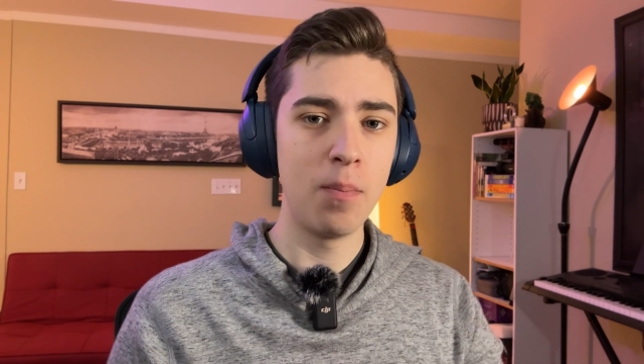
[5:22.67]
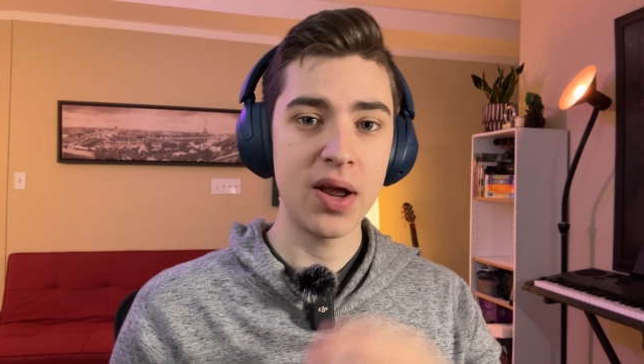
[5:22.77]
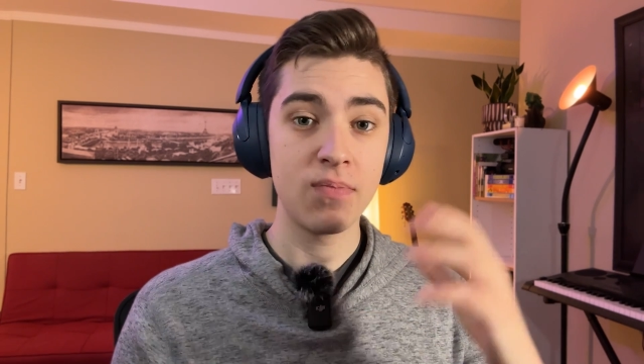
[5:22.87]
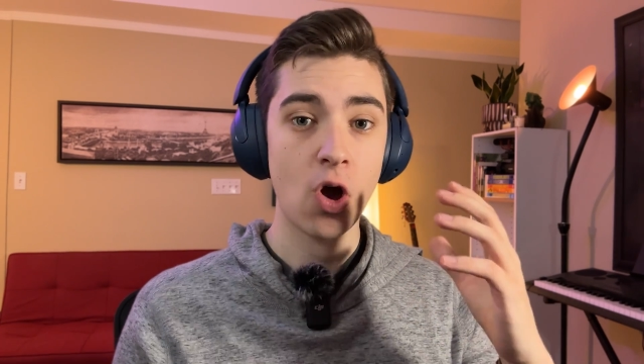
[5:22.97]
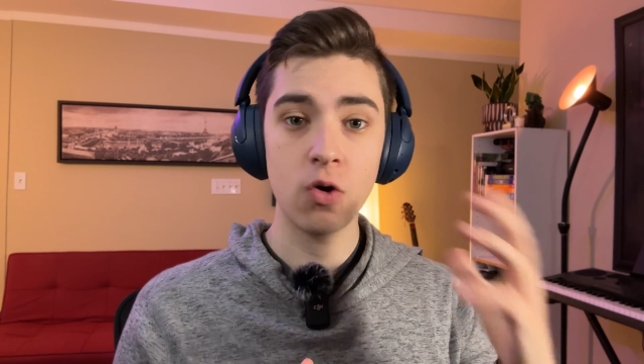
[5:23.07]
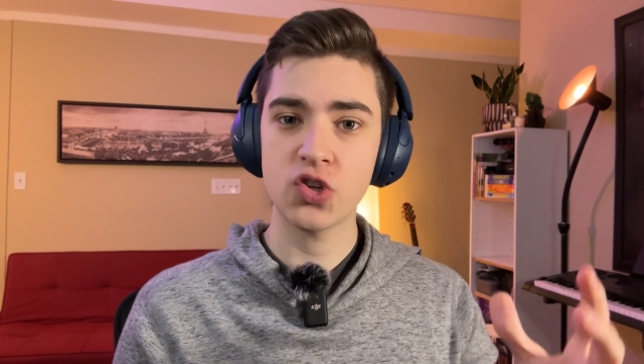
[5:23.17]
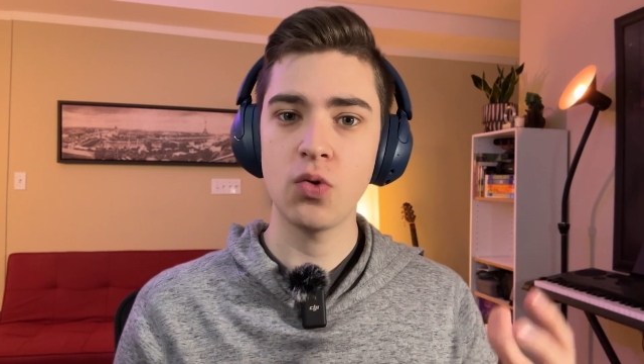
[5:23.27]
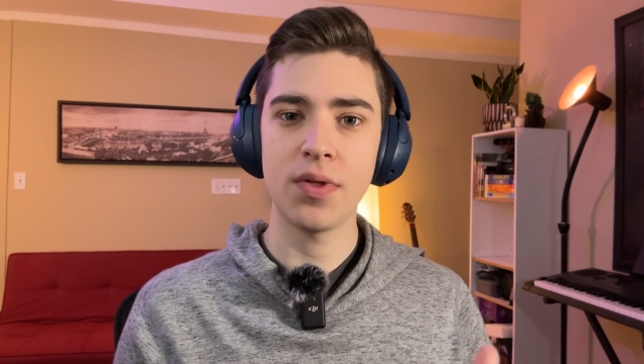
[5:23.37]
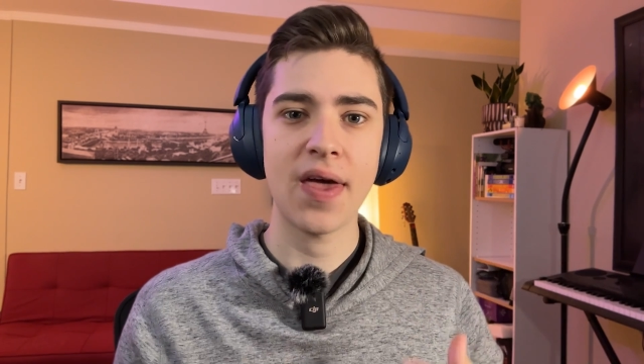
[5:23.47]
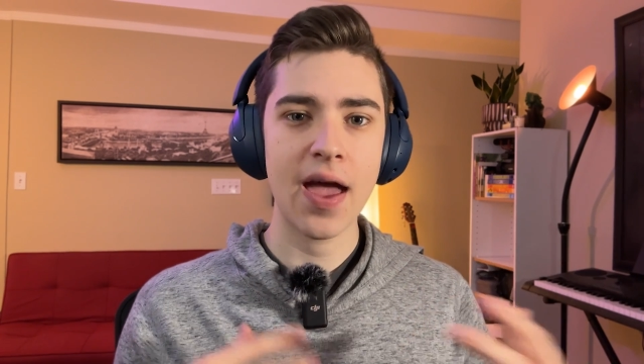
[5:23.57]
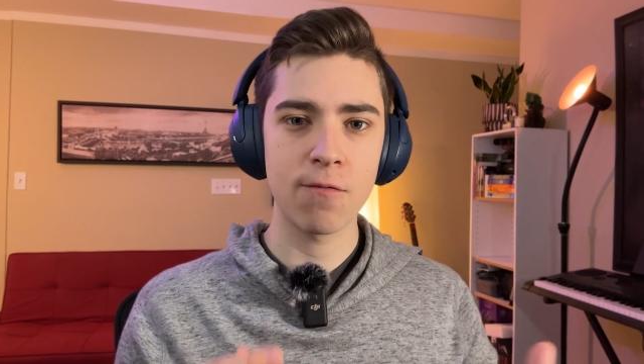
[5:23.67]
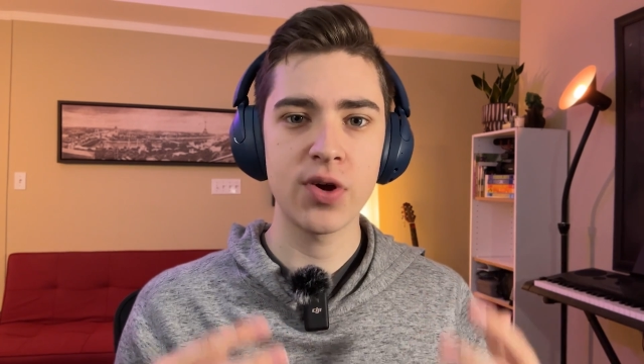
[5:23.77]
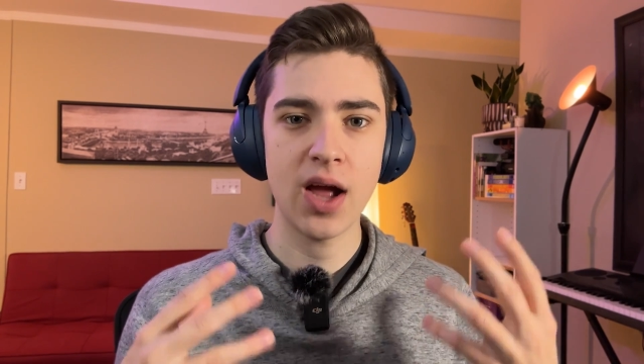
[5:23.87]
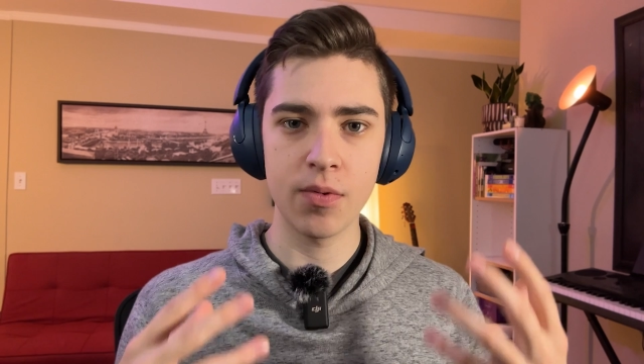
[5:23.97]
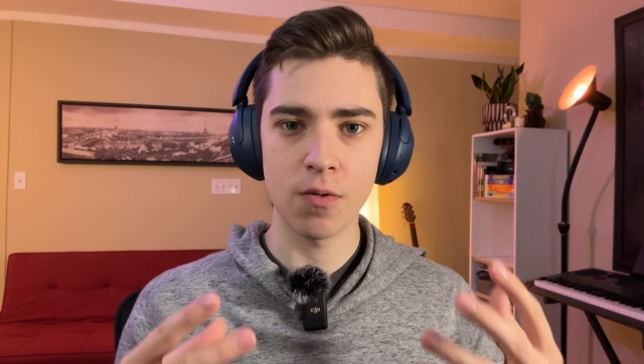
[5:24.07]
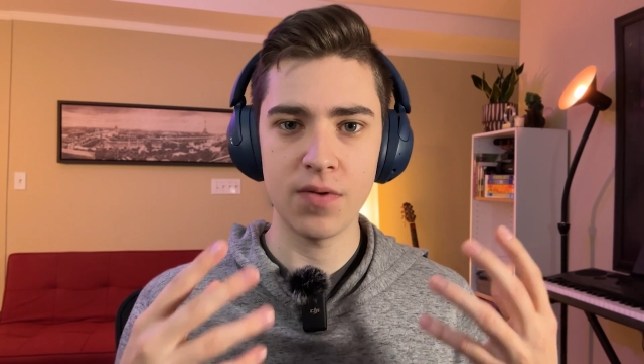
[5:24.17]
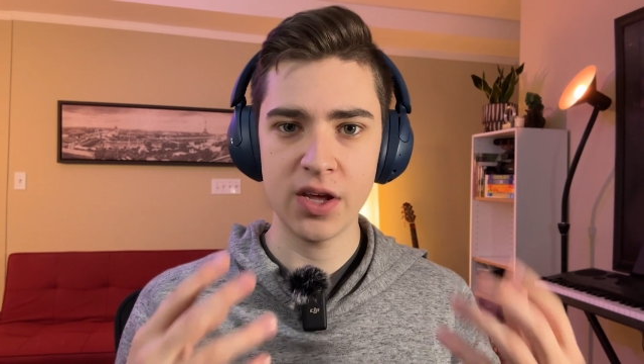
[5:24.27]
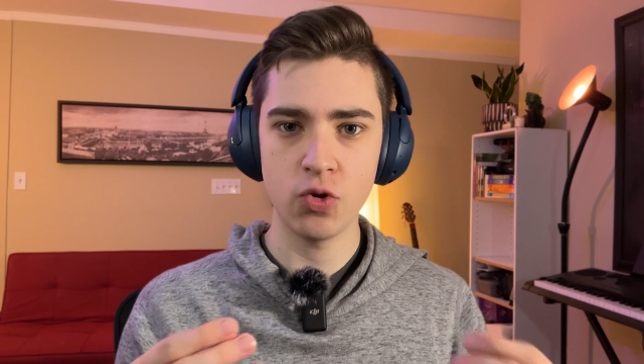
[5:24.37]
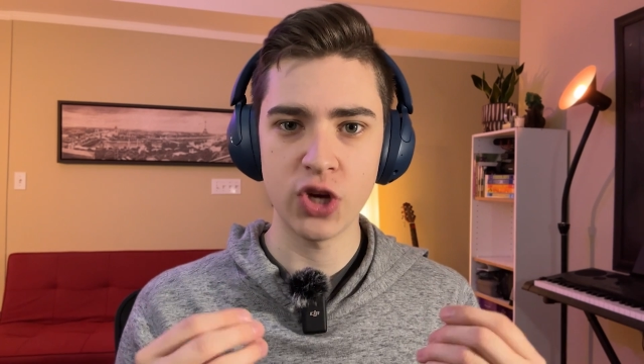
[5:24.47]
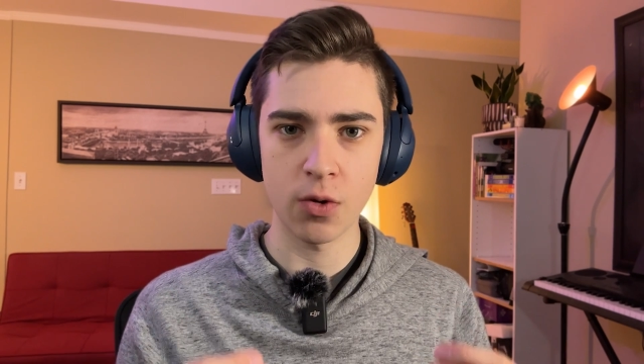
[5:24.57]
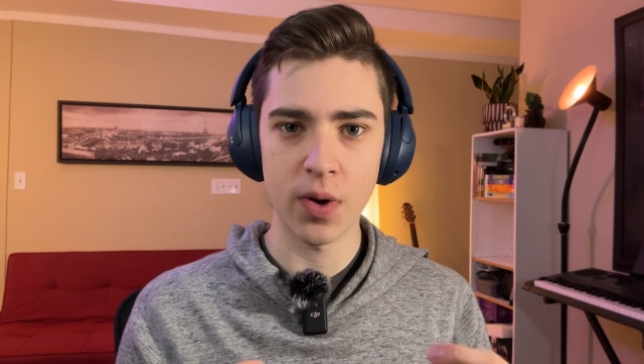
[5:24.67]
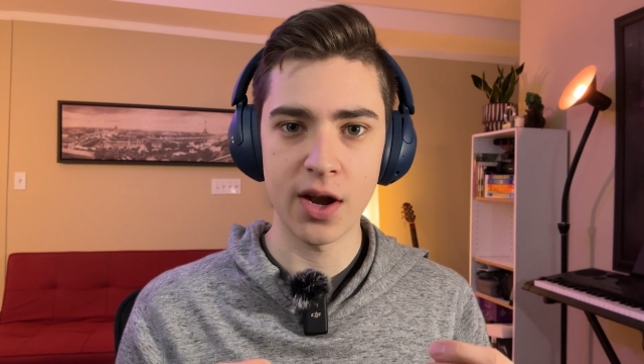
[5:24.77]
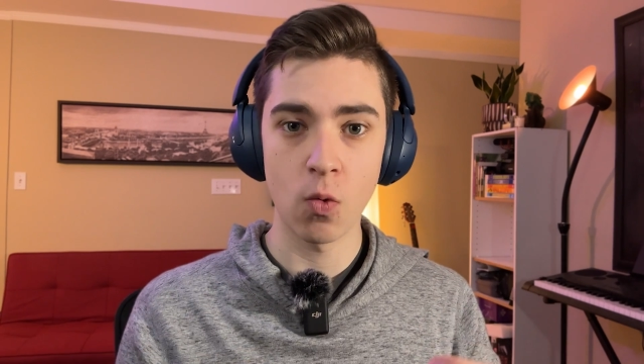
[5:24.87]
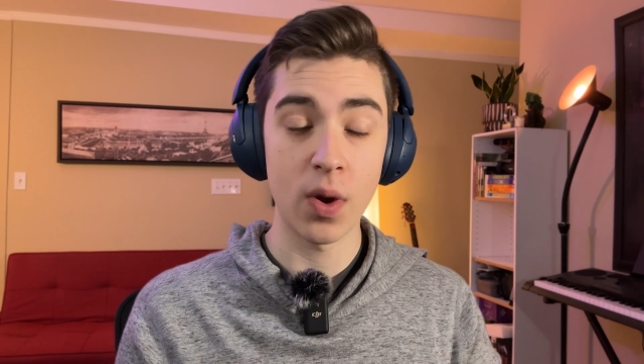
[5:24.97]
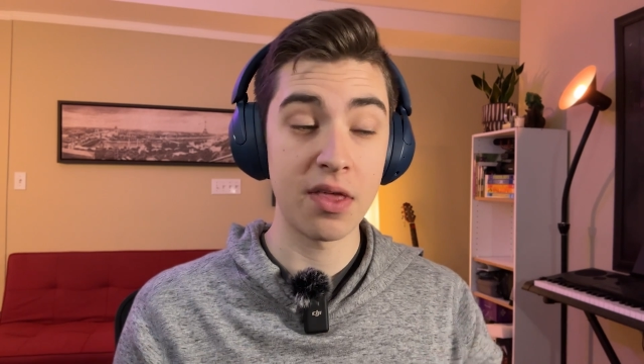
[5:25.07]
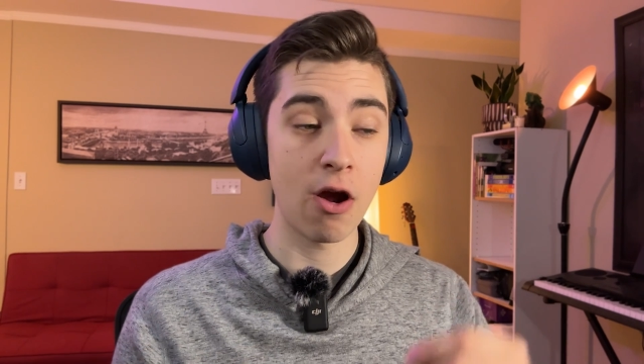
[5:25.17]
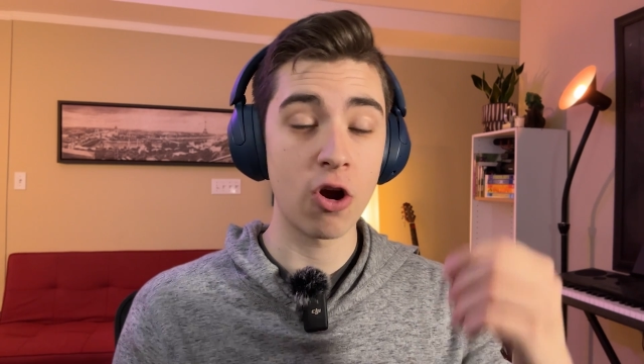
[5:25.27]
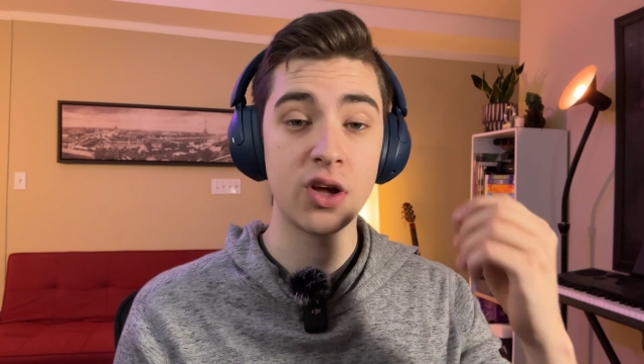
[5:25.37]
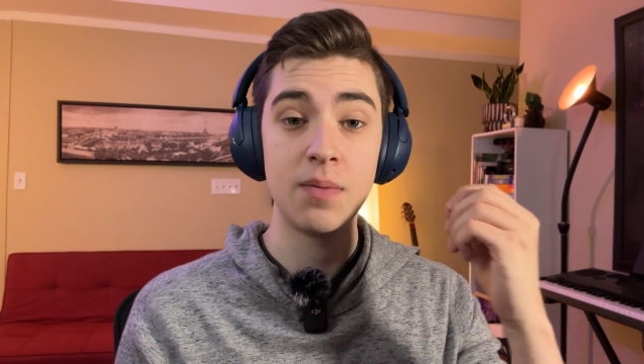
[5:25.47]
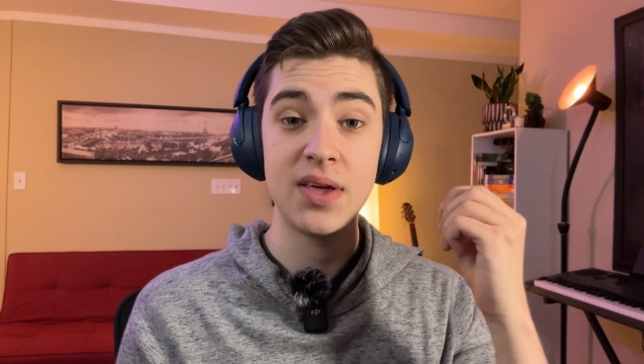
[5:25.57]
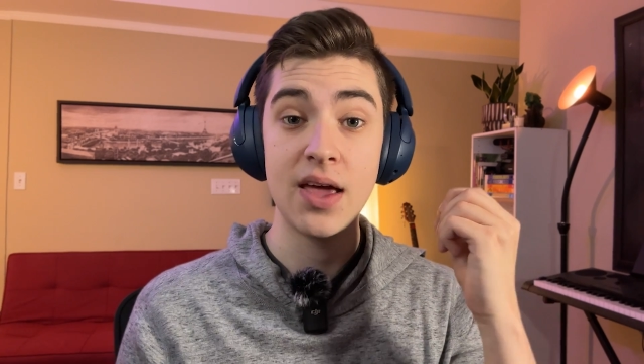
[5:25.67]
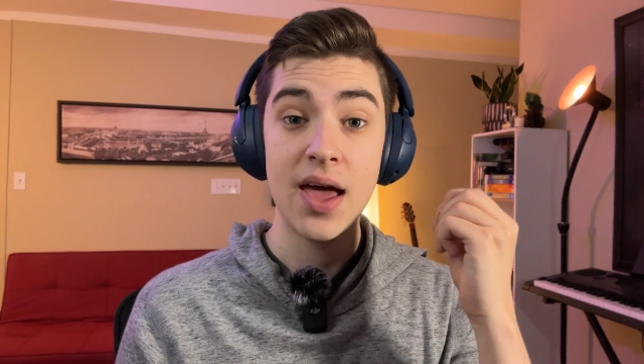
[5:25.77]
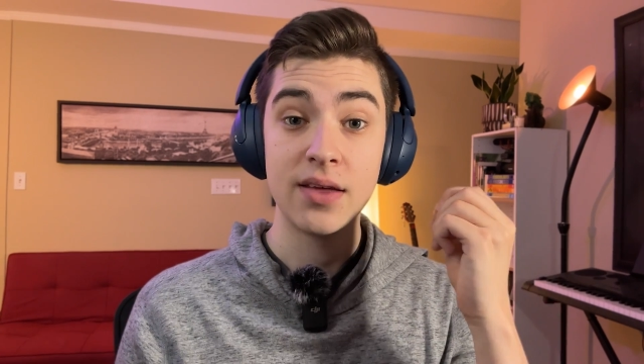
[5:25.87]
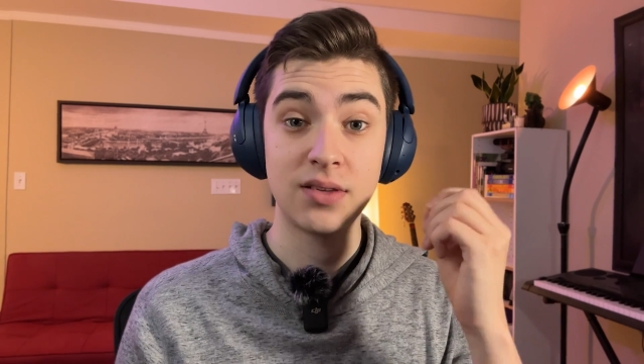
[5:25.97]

but also with every other video generator where they are going to be